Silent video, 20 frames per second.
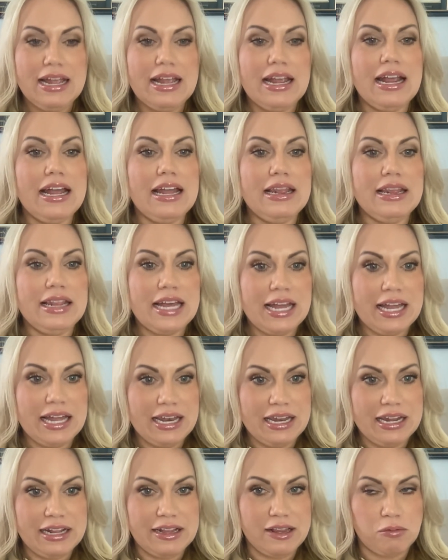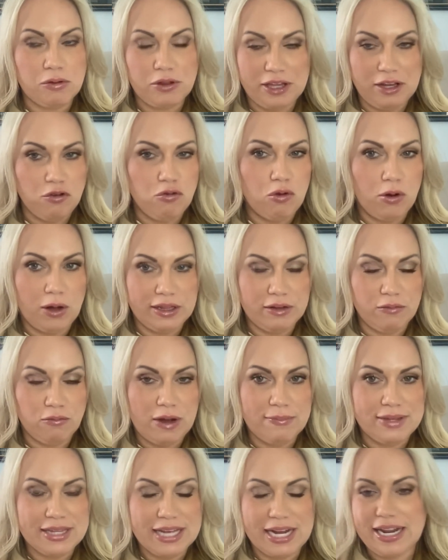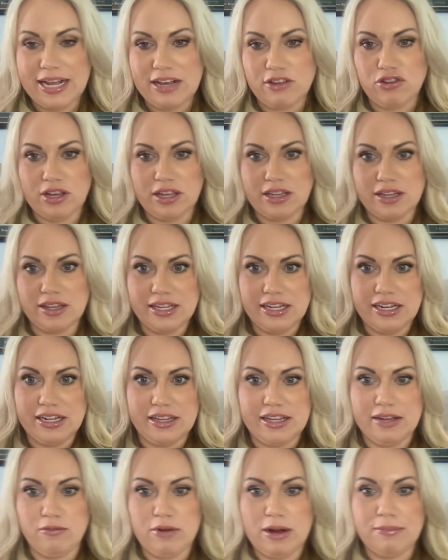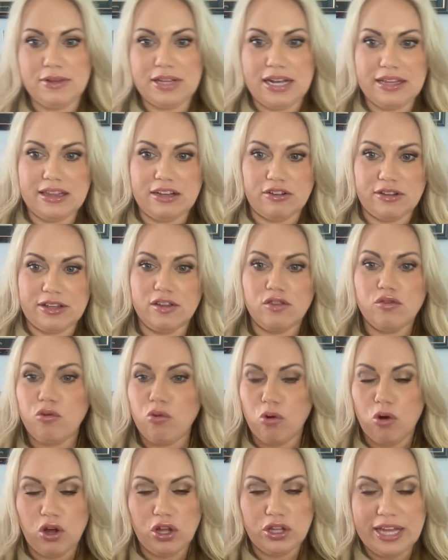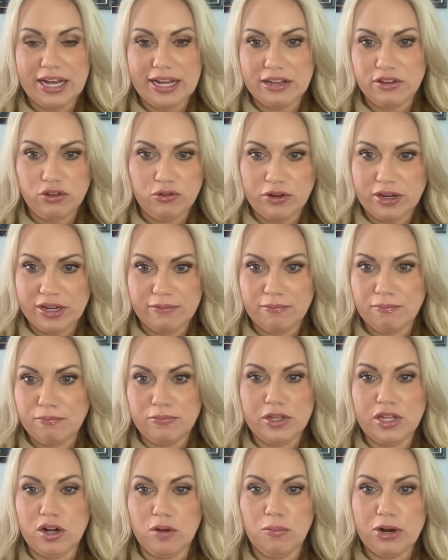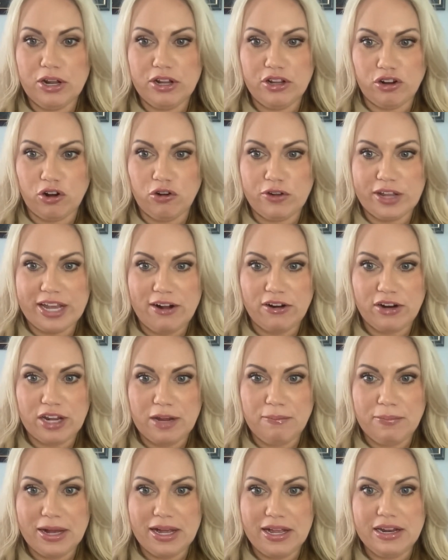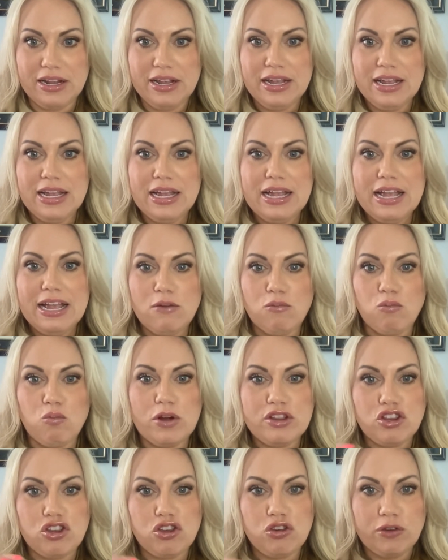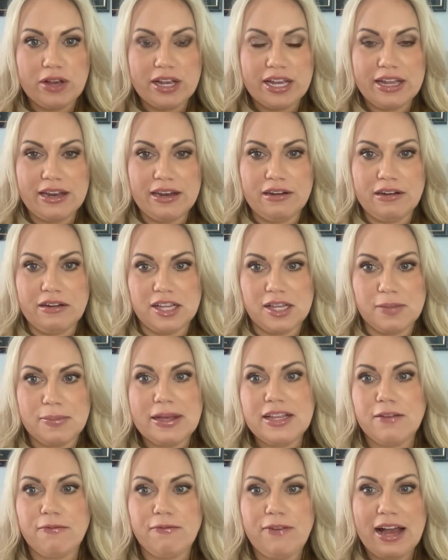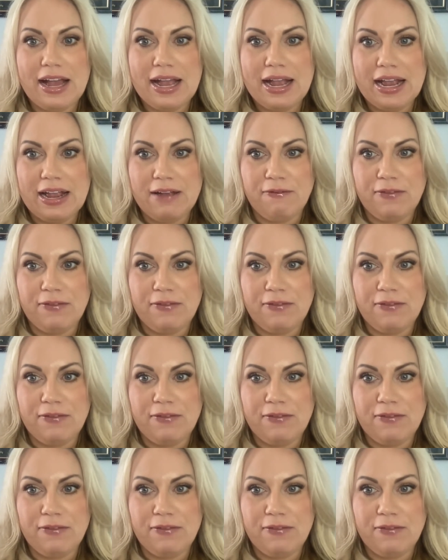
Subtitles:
And then it's really cool on the website, actually on the CDC website, there's a tool that you can, put in your own county. But Once you can specify if